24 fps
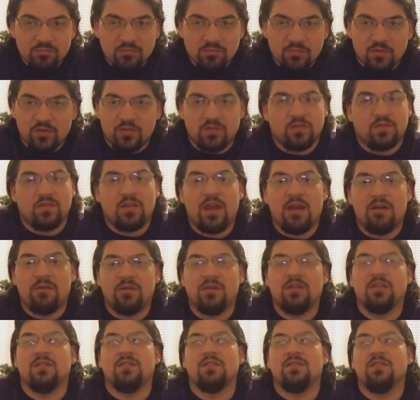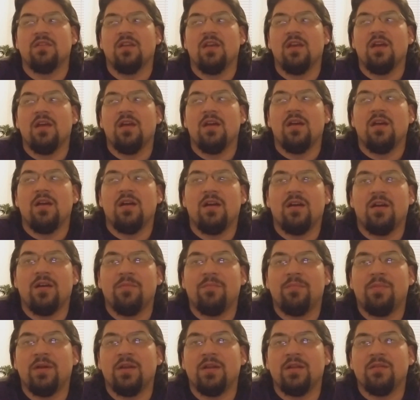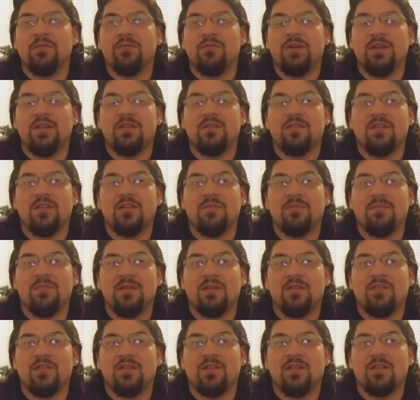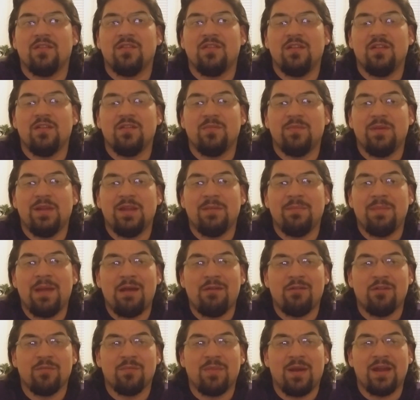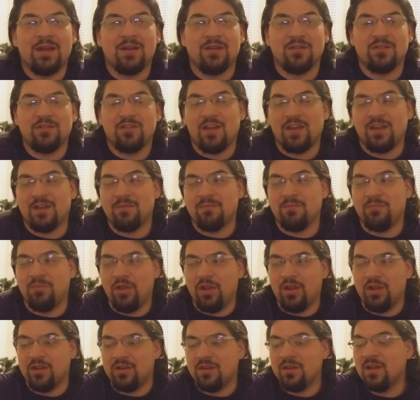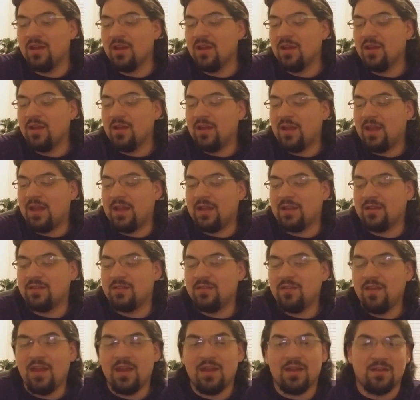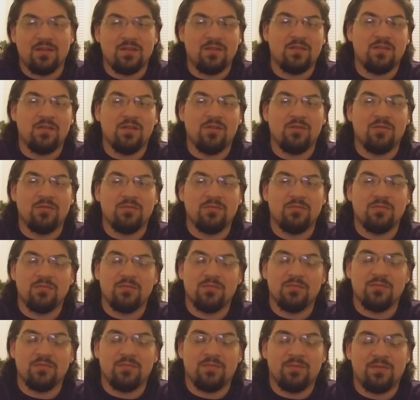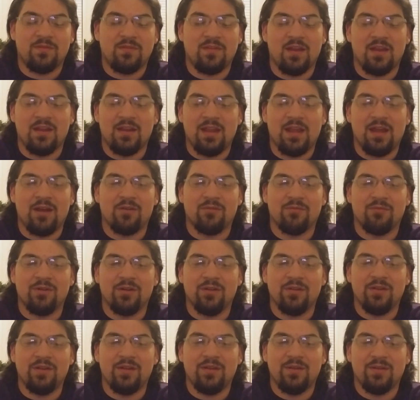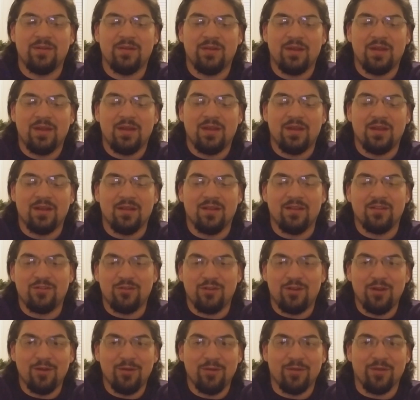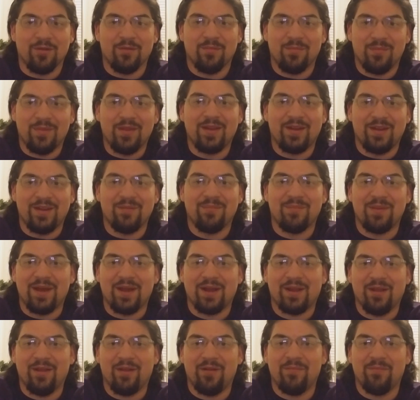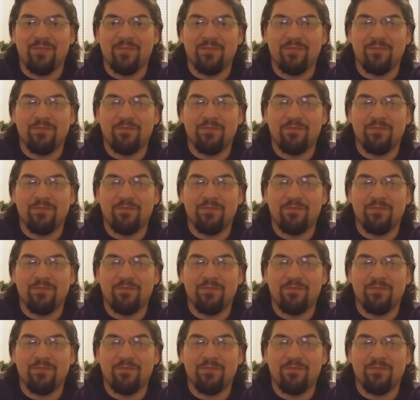That's just how it is. But Whis did mention that she is being powered by her Saiyan blood, and Saiyans don't stay down, really. Unless you kill them, they get back up.